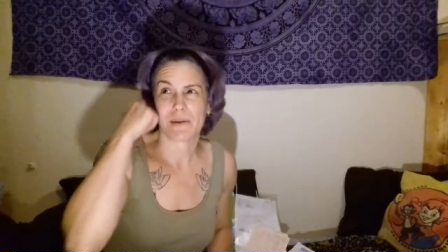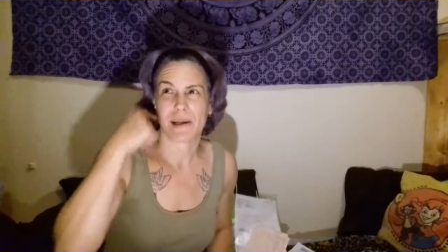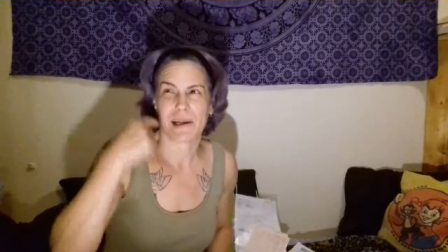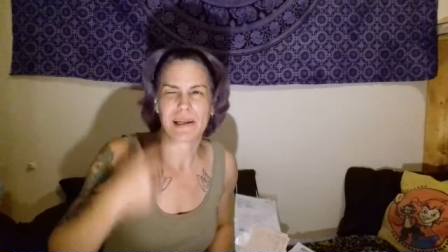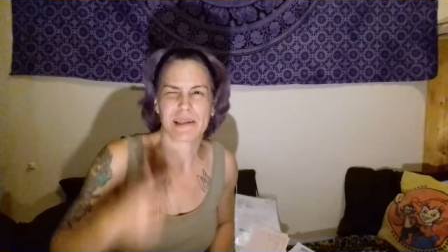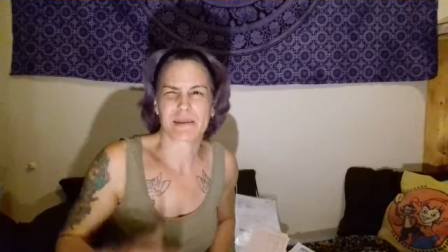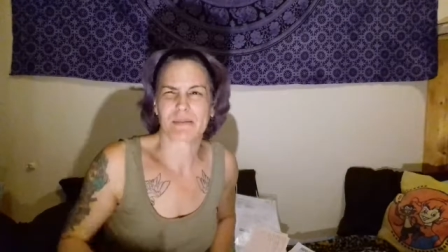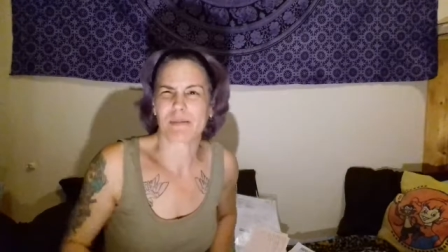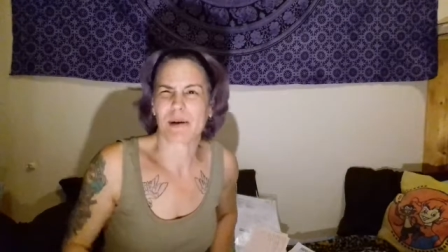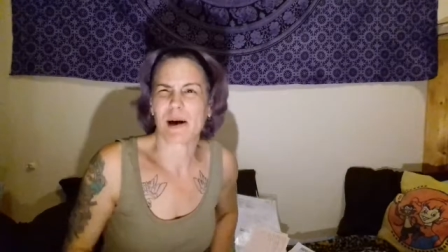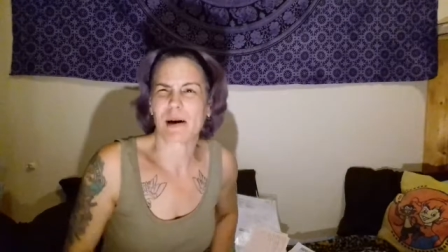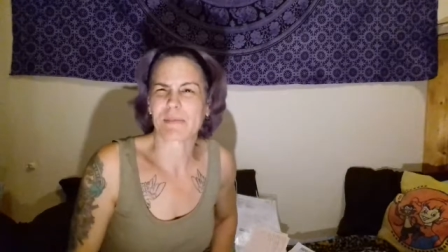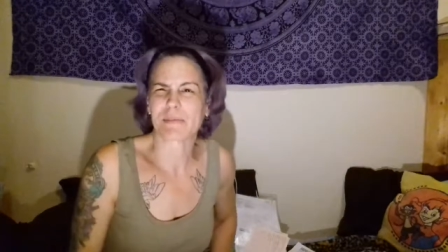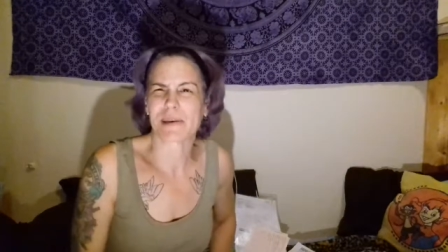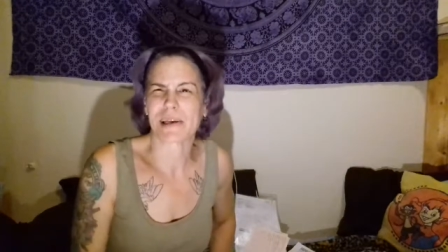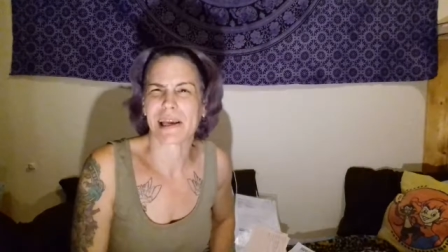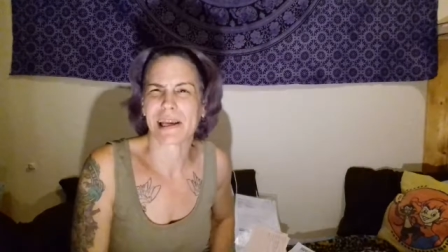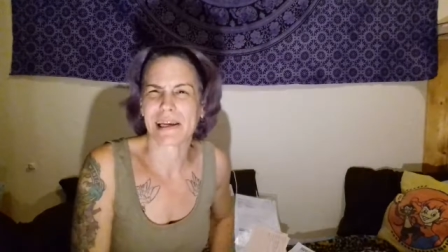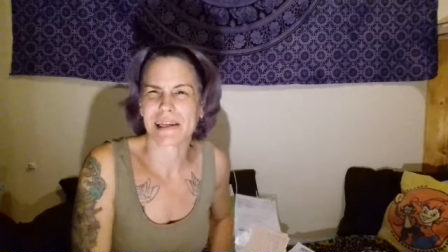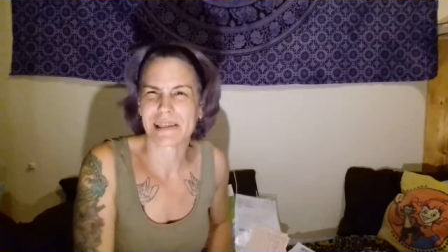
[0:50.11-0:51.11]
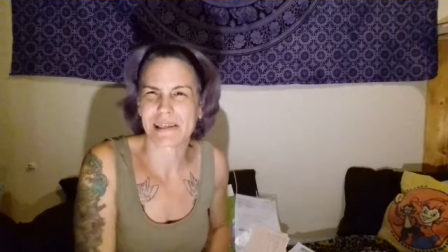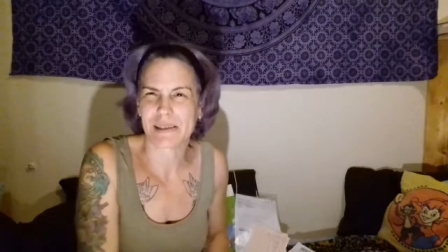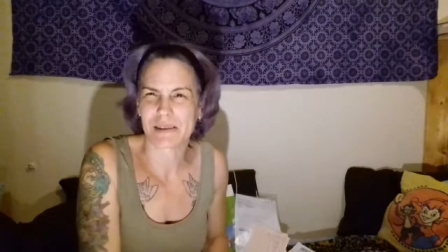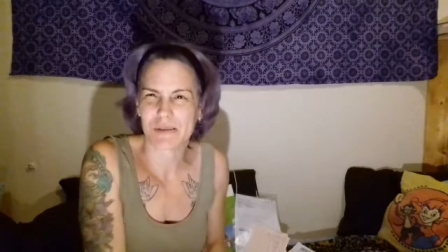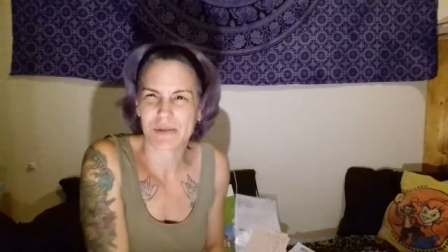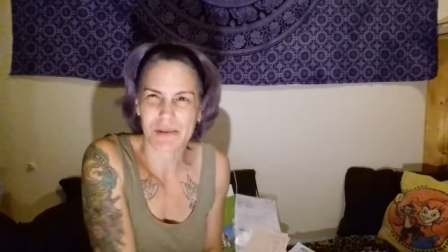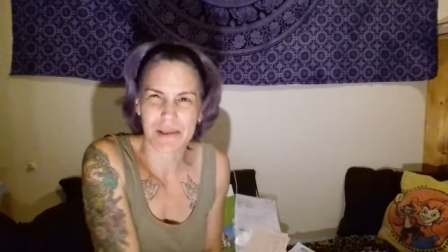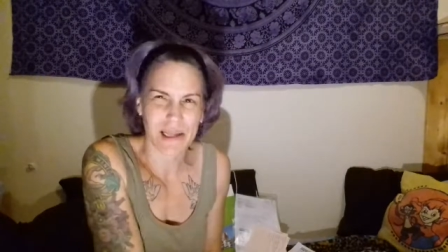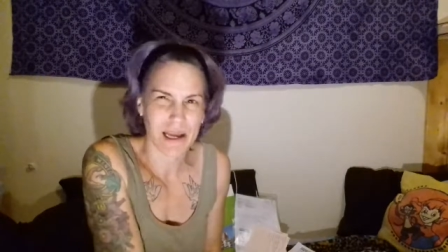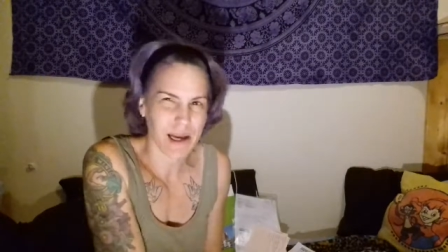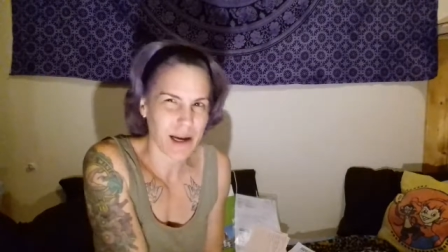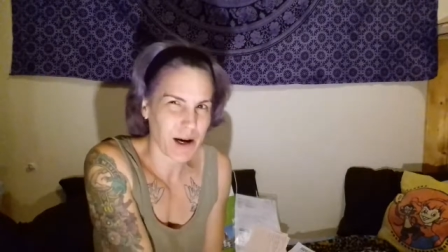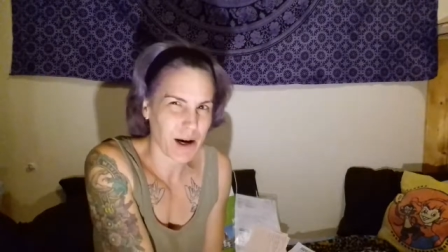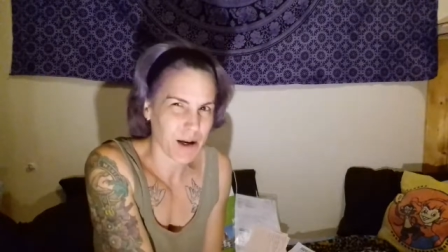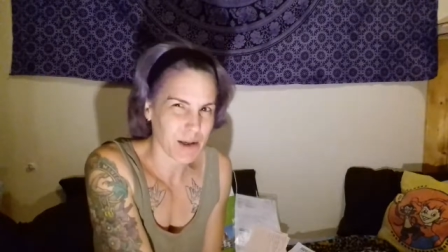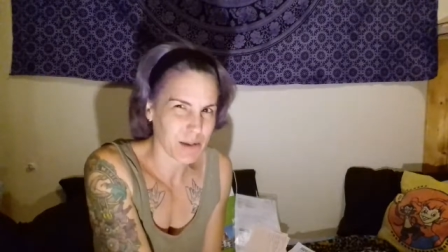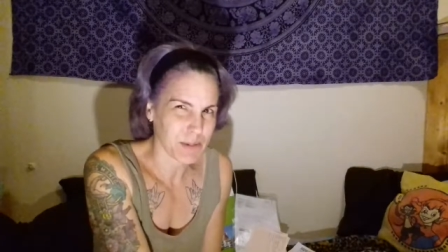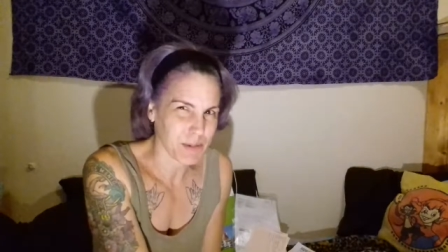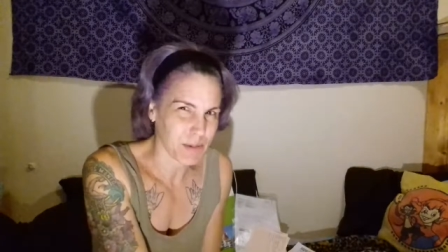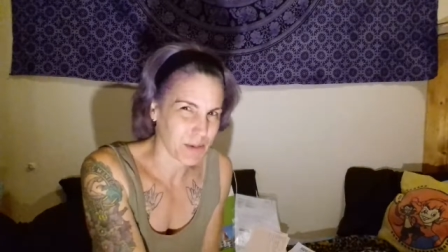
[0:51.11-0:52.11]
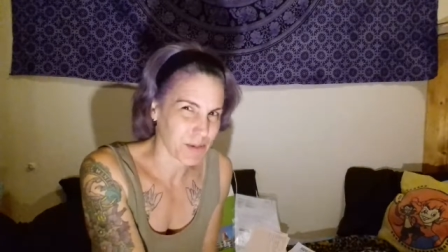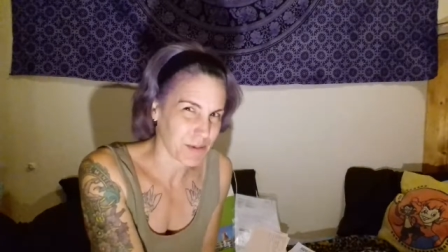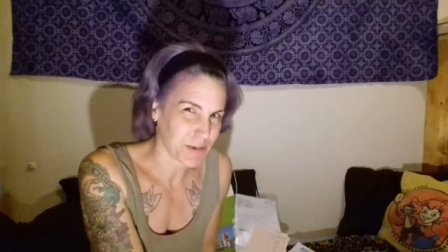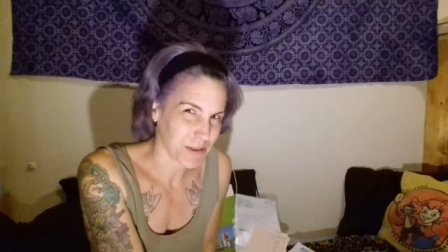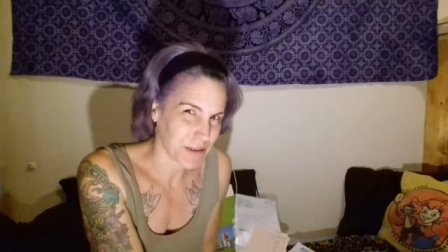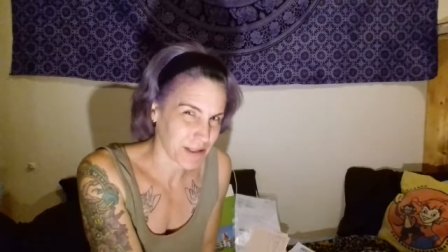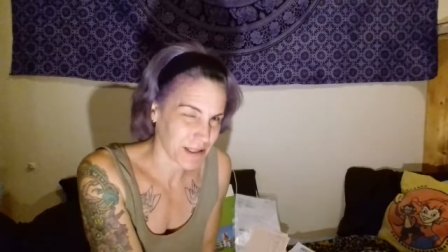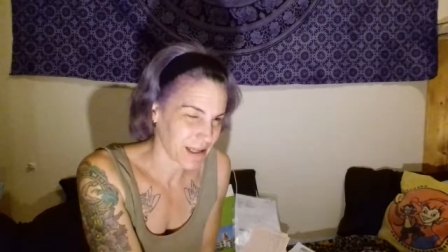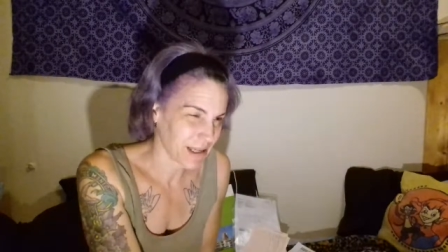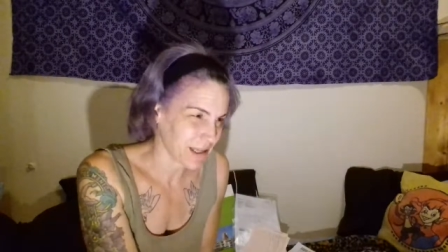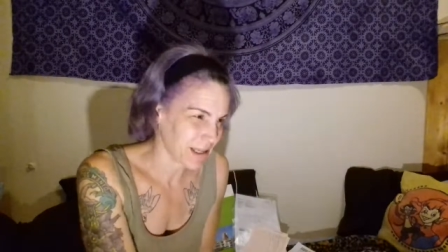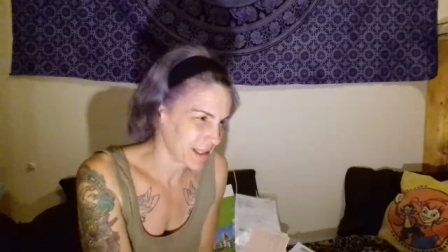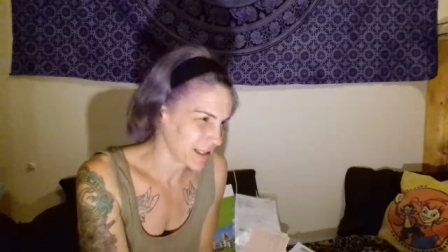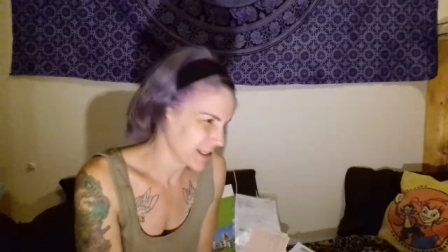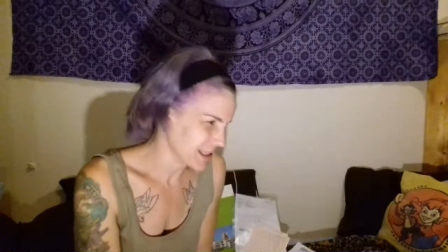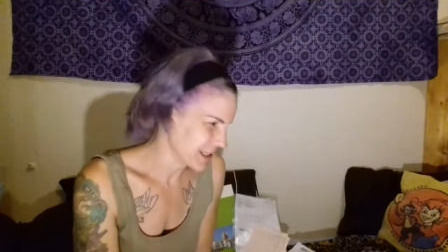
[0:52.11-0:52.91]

had some complications with that hospital, and